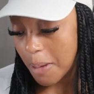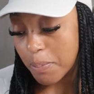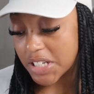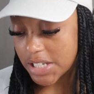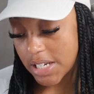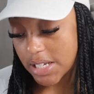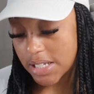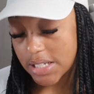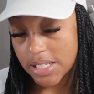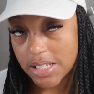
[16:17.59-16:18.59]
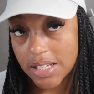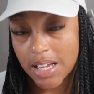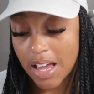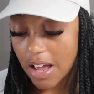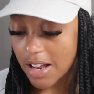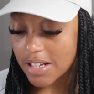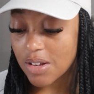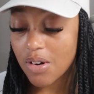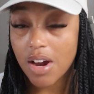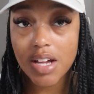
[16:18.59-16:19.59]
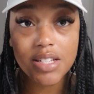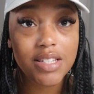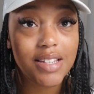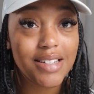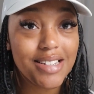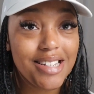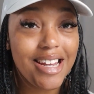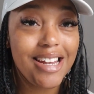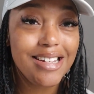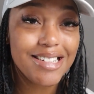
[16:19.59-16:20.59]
But she is. That's so crazy. She